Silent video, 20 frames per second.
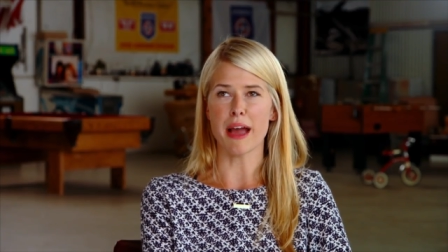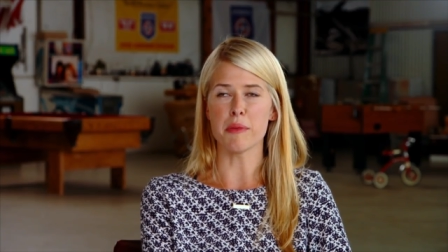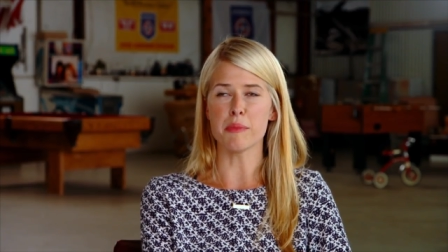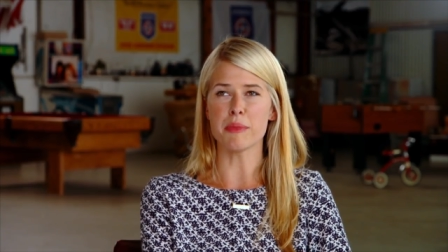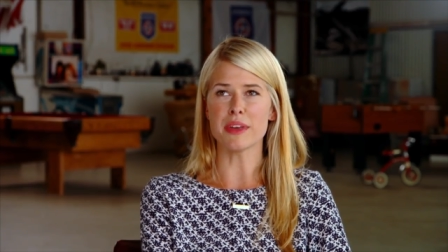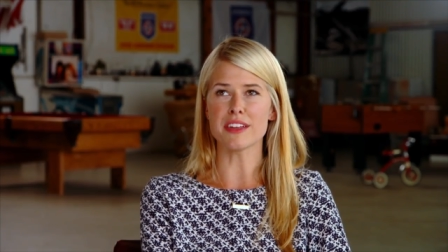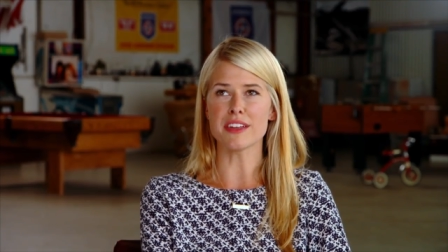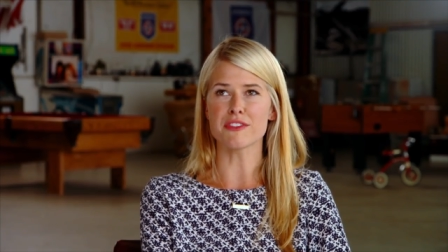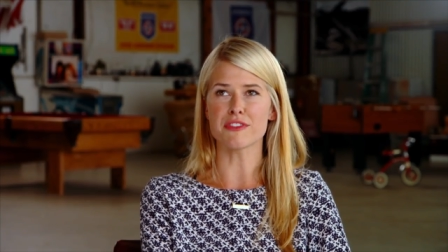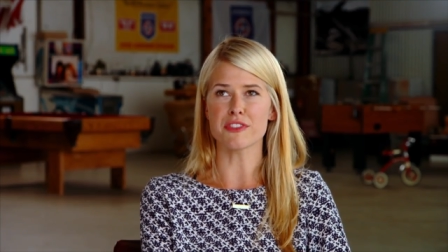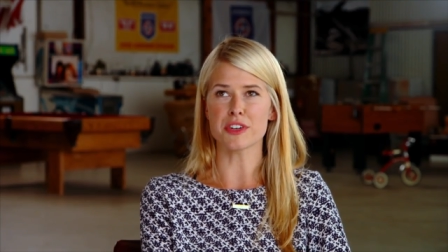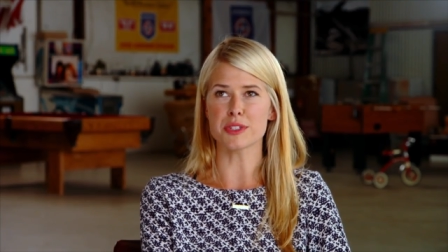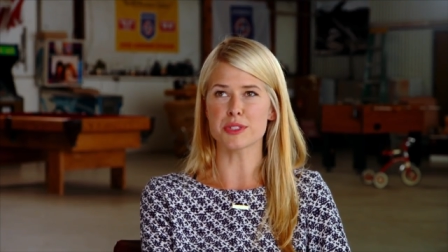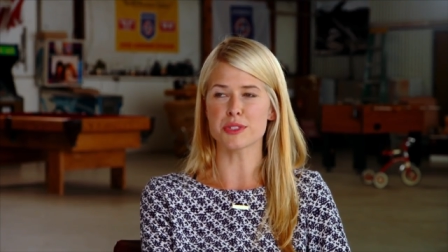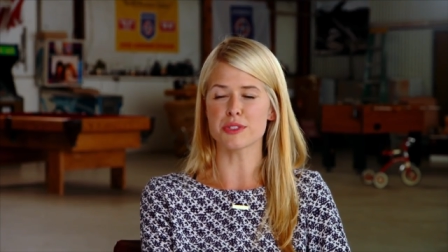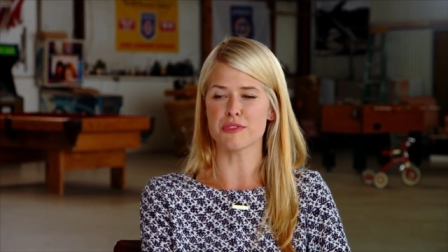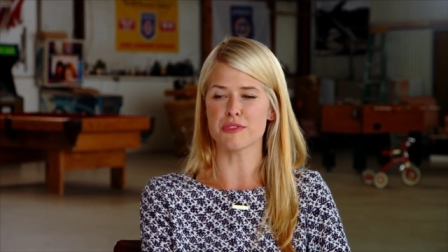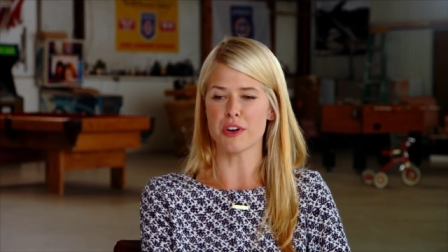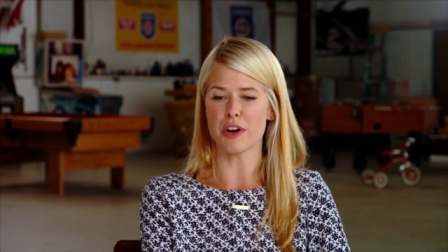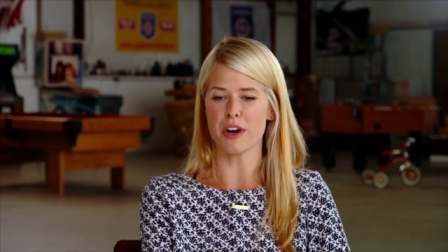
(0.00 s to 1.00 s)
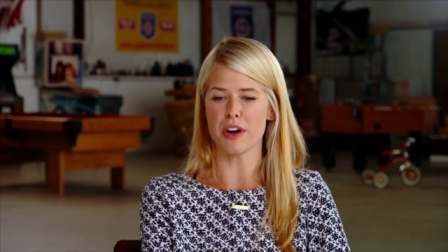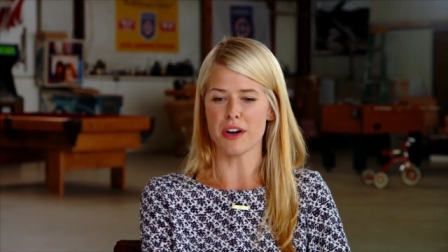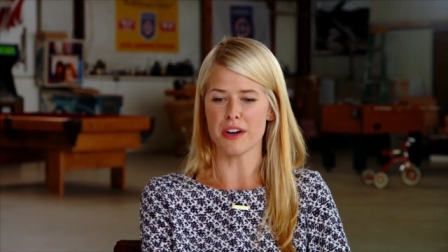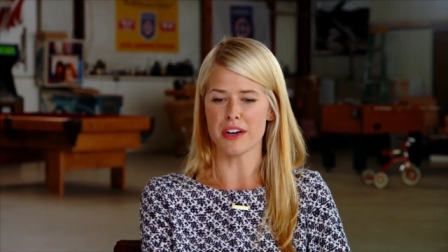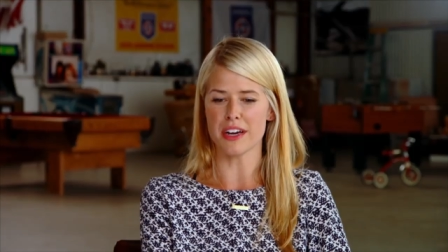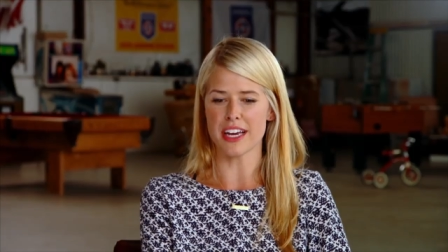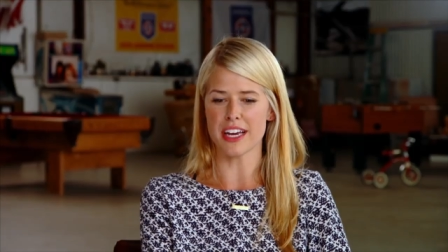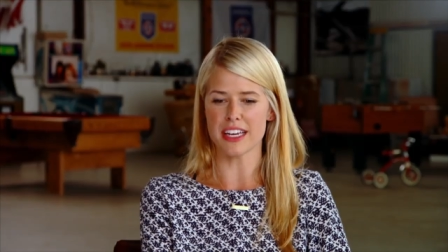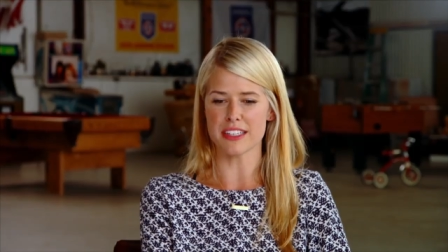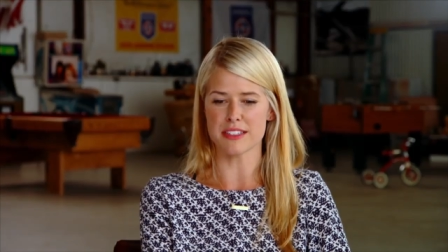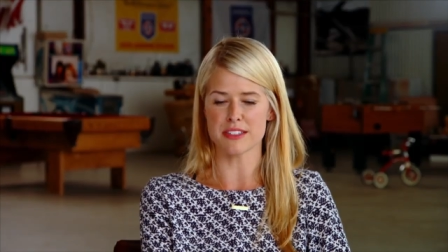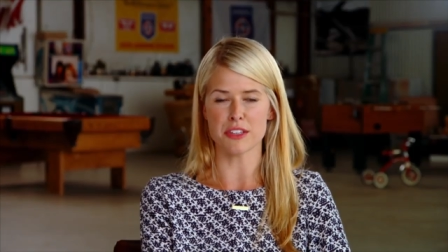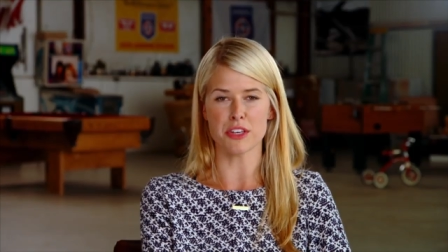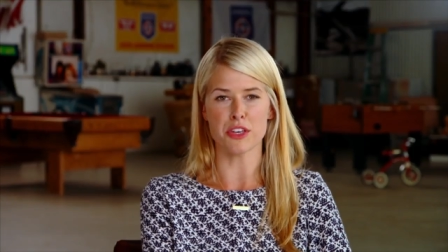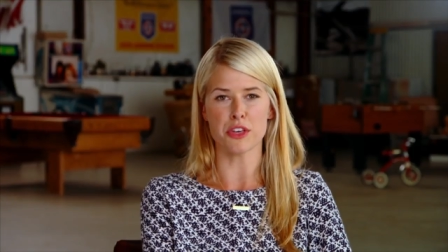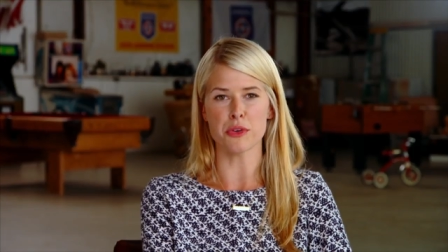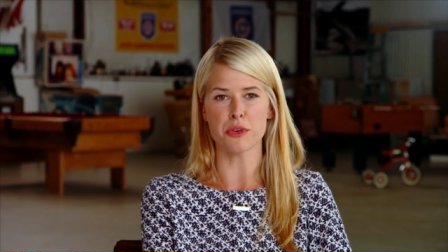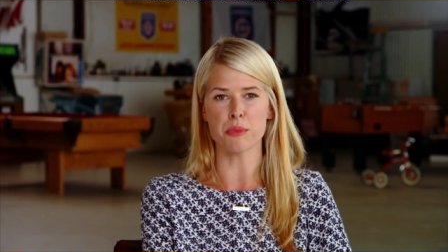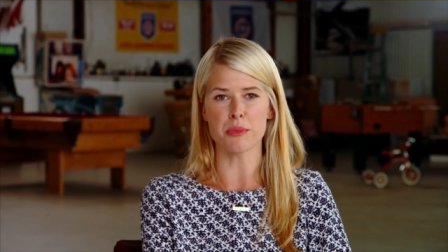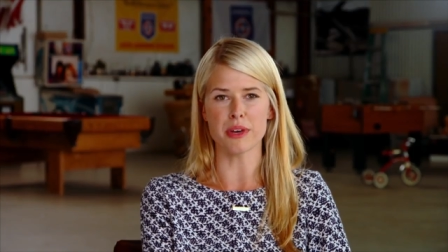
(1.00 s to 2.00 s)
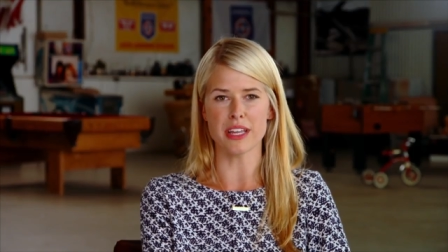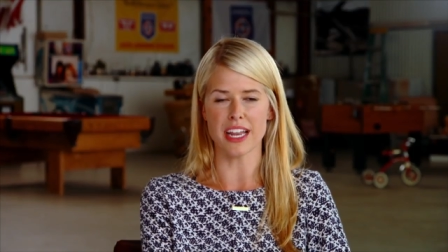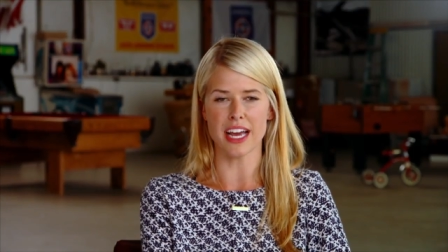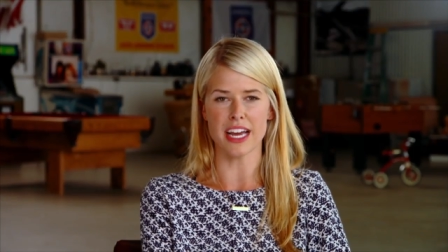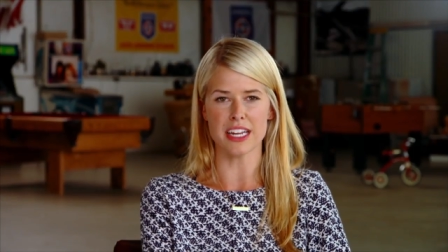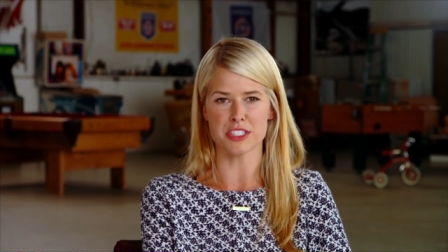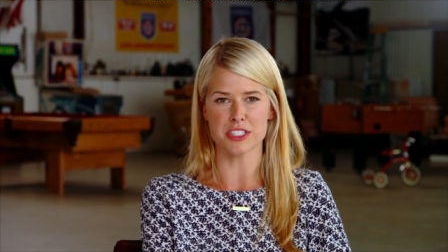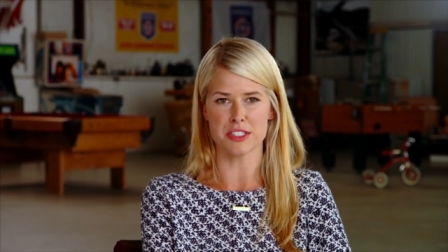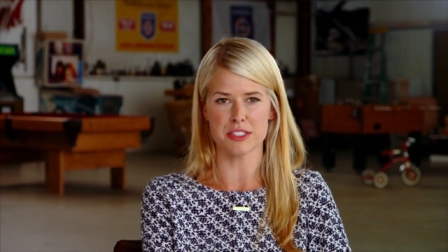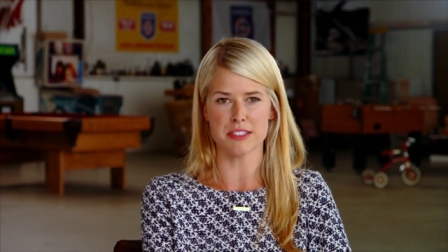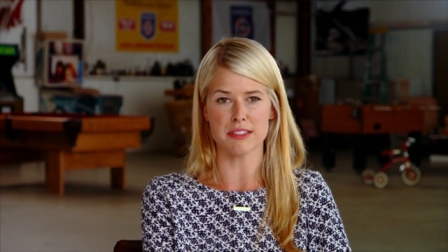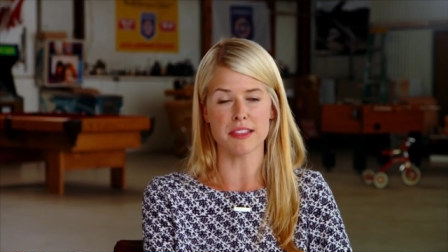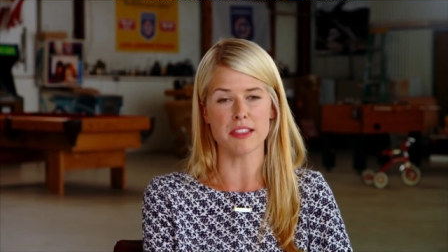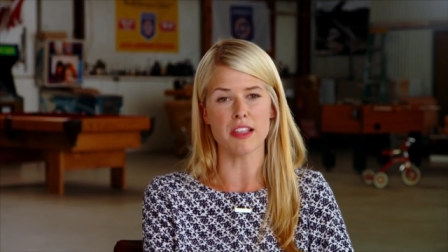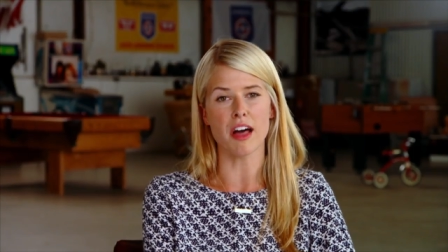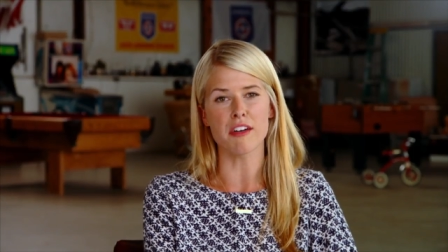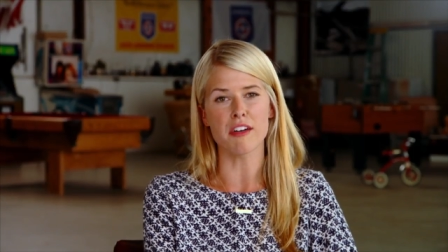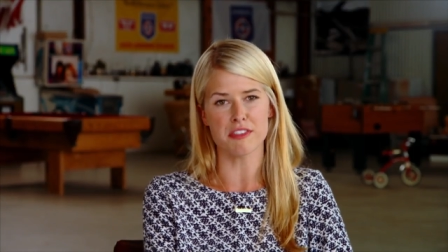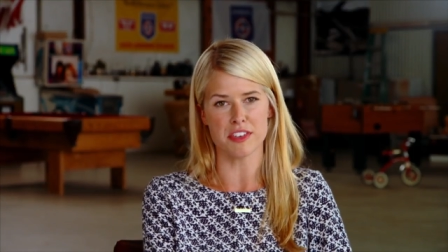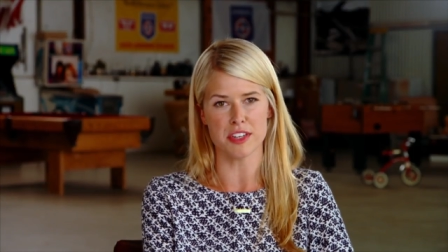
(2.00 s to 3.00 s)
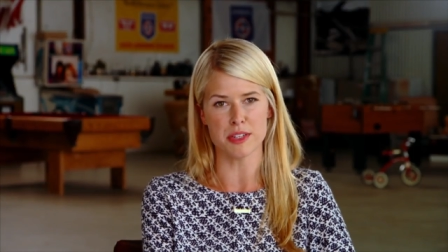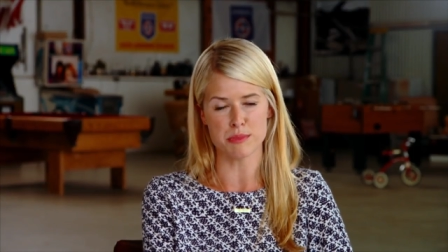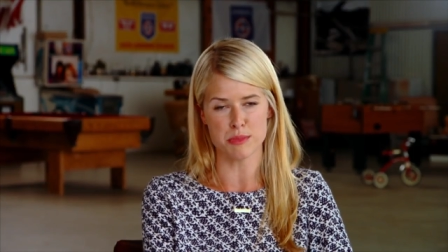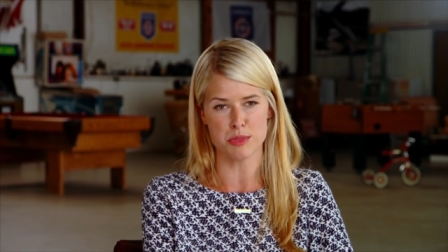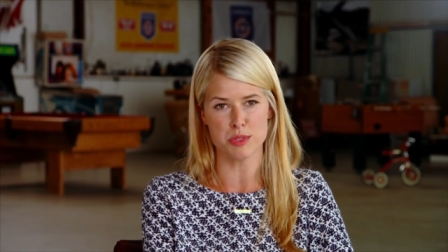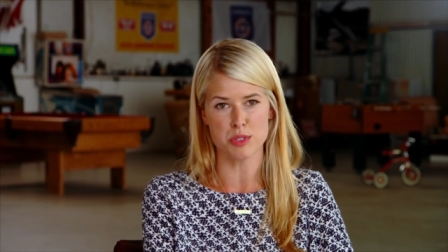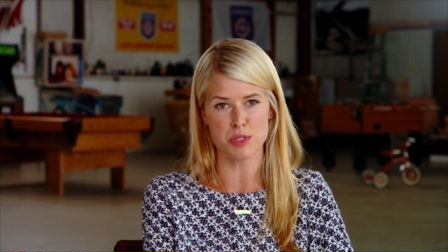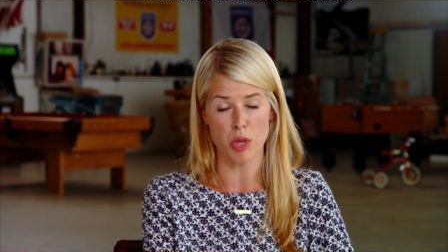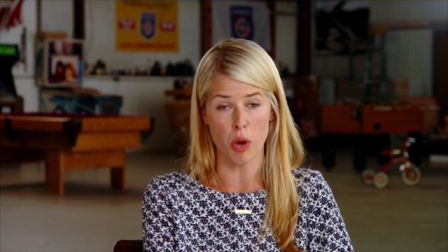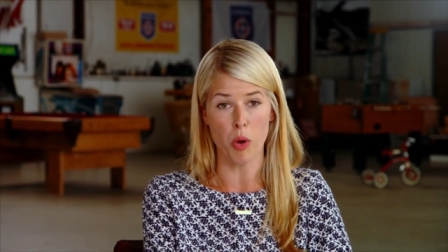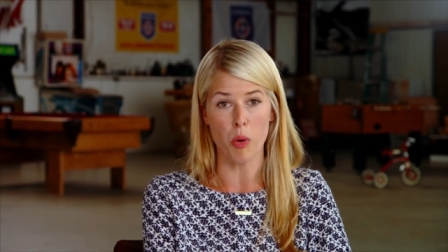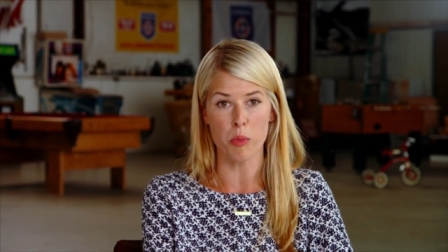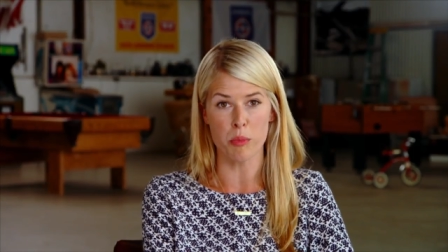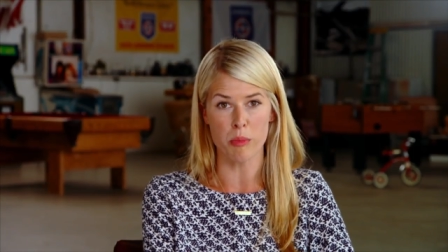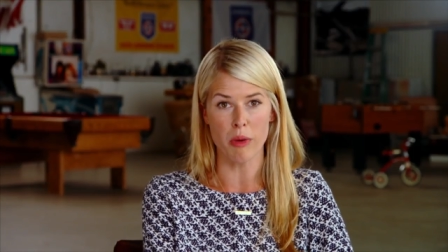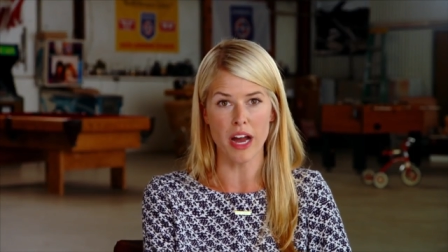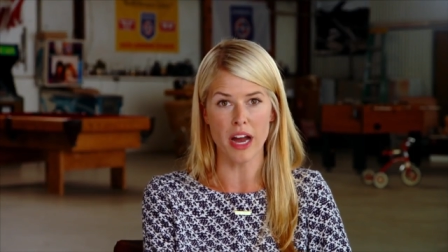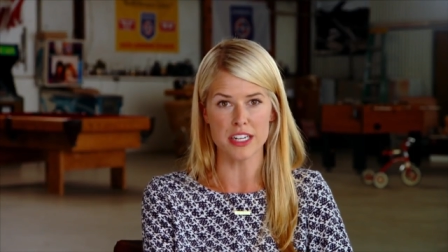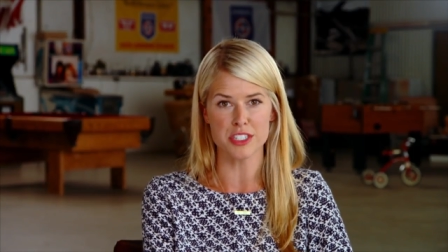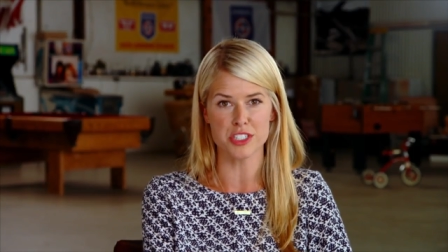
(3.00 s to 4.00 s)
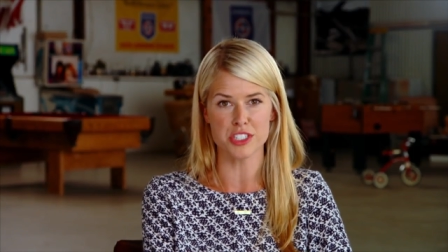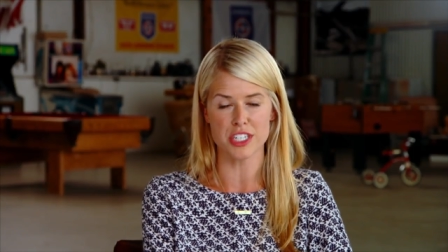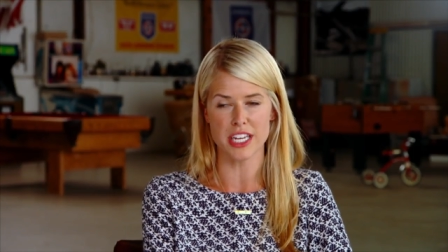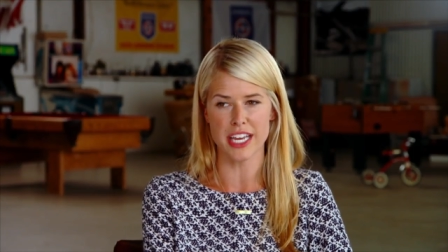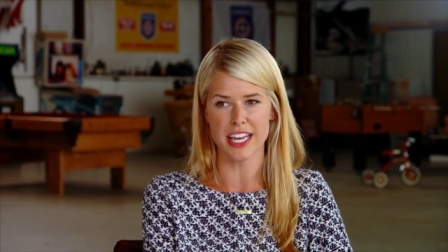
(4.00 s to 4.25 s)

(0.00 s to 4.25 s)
I mean, first of all, as a human, I just love him so much.